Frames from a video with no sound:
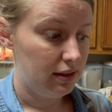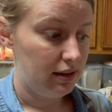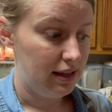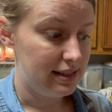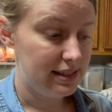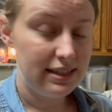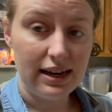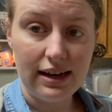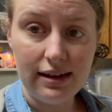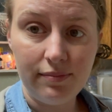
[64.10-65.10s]
it's
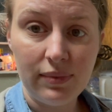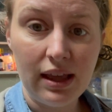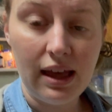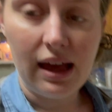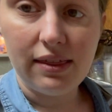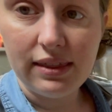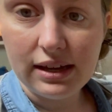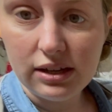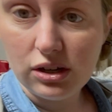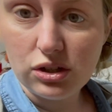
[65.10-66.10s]
done, and
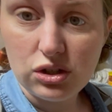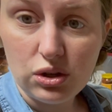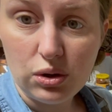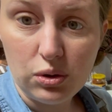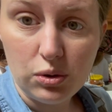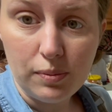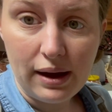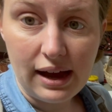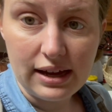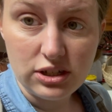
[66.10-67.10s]
then to
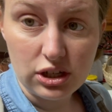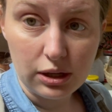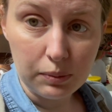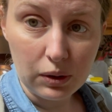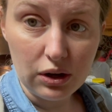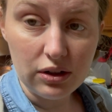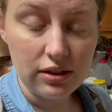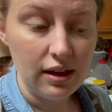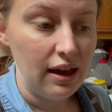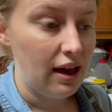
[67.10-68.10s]
my chicken broth
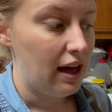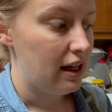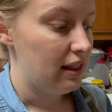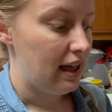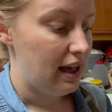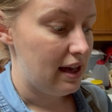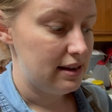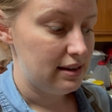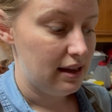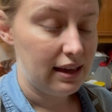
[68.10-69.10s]
I'll
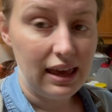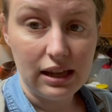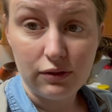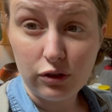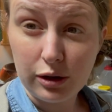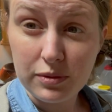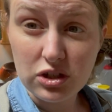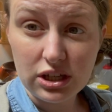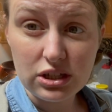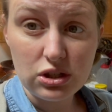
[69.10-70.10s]
add a can of cream of
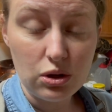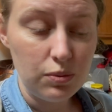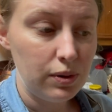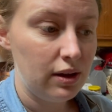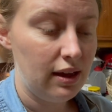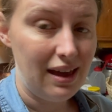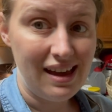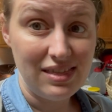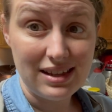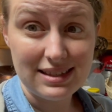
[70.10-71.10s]
chicken soup
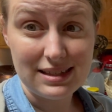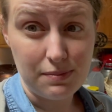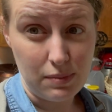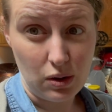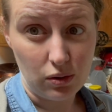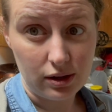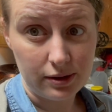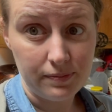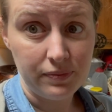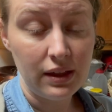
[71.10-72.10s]
and then some milk.
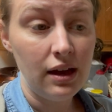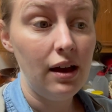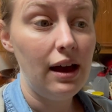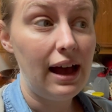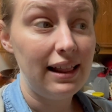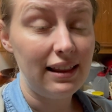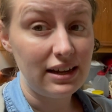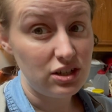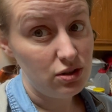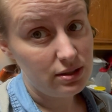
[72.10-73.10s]
I like
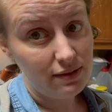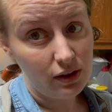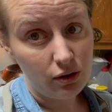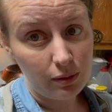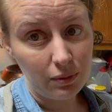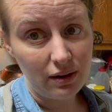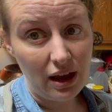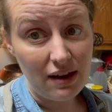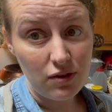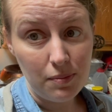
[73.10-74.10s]
to use heavy cream when I
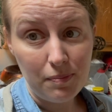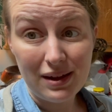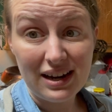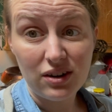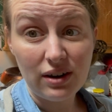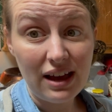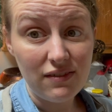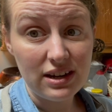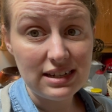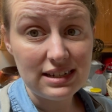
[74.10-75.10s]
have it, but I don't have
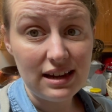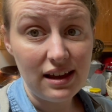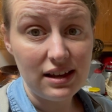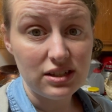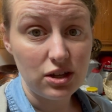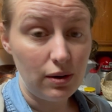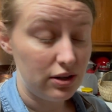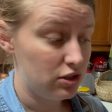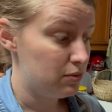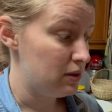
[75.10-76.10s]
any today, so I'll
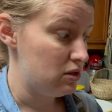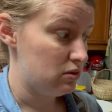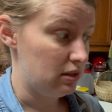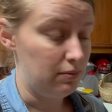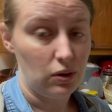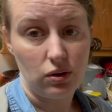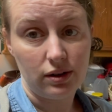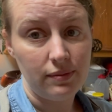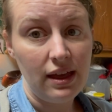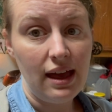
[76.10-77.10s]
just be using milk,
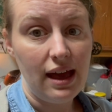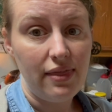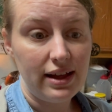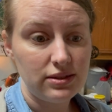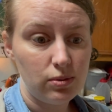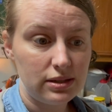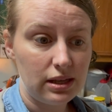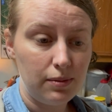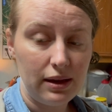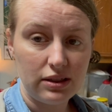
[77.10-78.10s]
and that's what's going
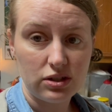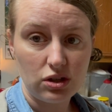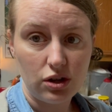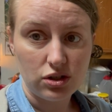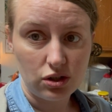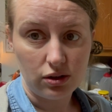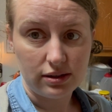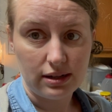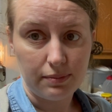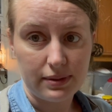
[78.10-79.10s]
to make the sauce to cook the
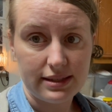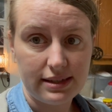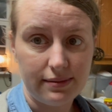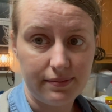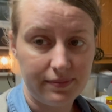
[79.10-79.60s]
dumplings in.